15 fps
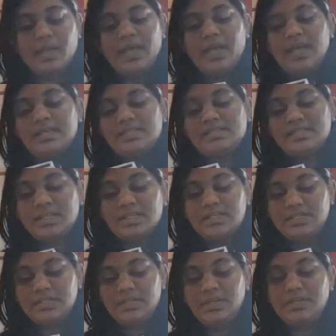As
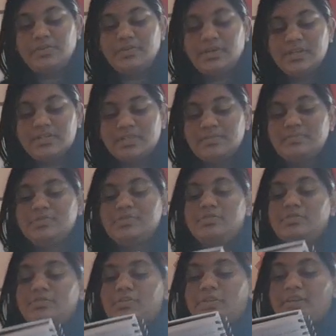such, the tourism
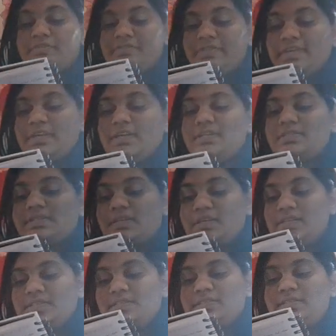geography
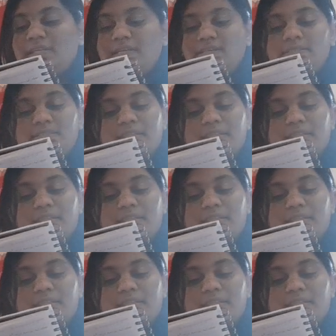studies things